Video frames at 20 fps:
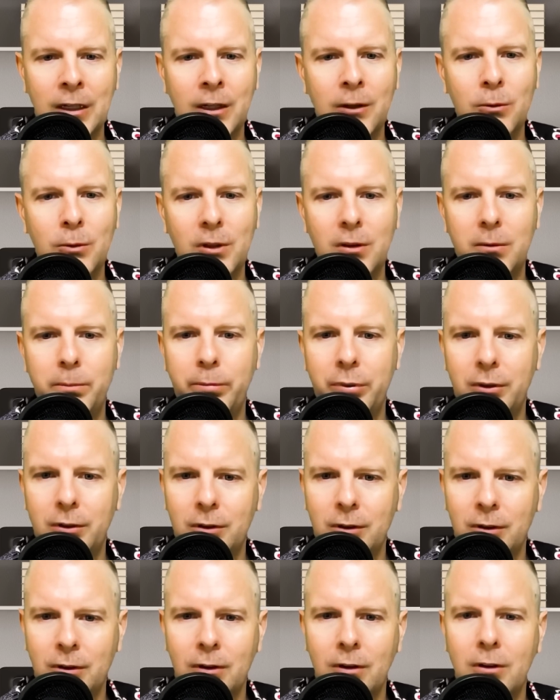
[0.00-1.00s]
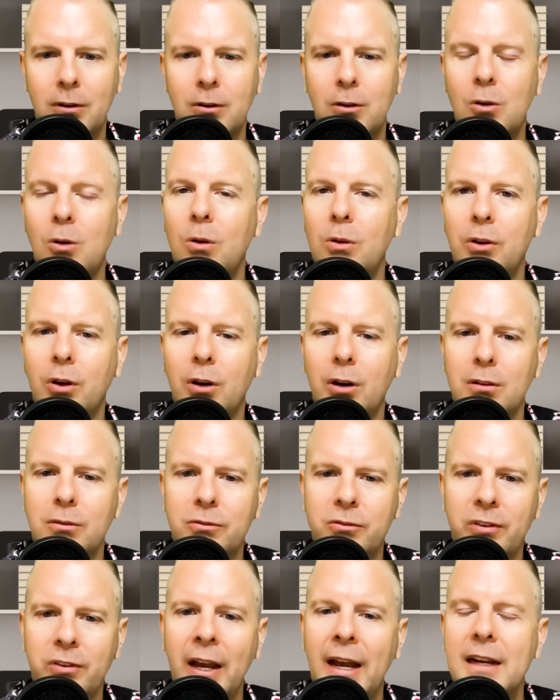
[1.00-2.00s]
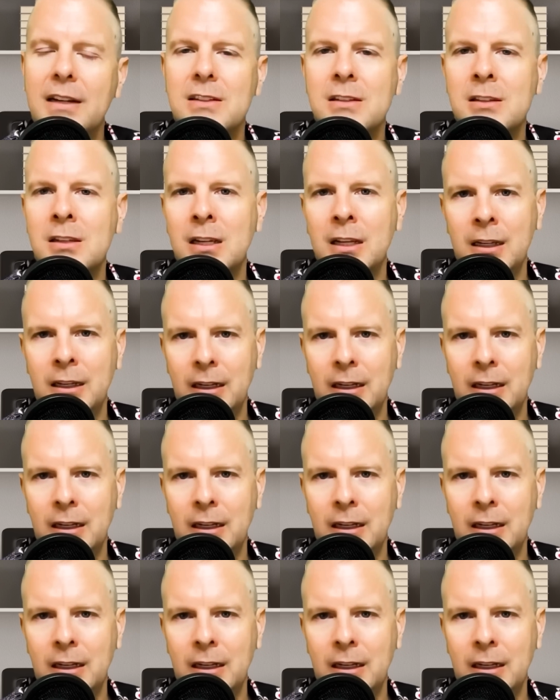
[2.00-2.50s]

with pure cold hard facts